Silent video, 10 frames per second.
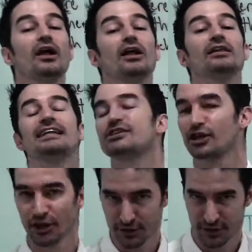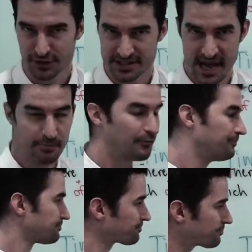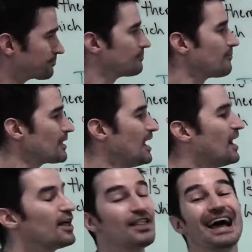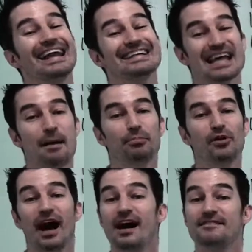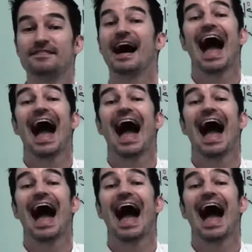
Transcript: Let's look at our third example. An example of